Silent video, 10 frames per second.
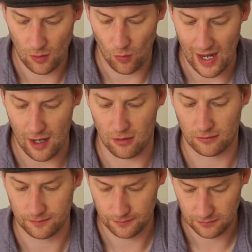
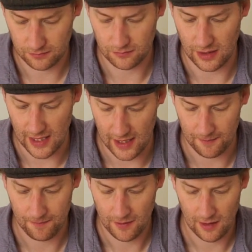Wow,
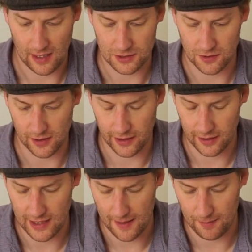yeah, that's really
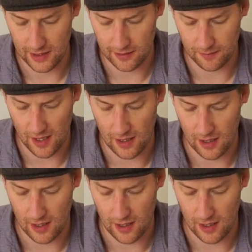good, that medium.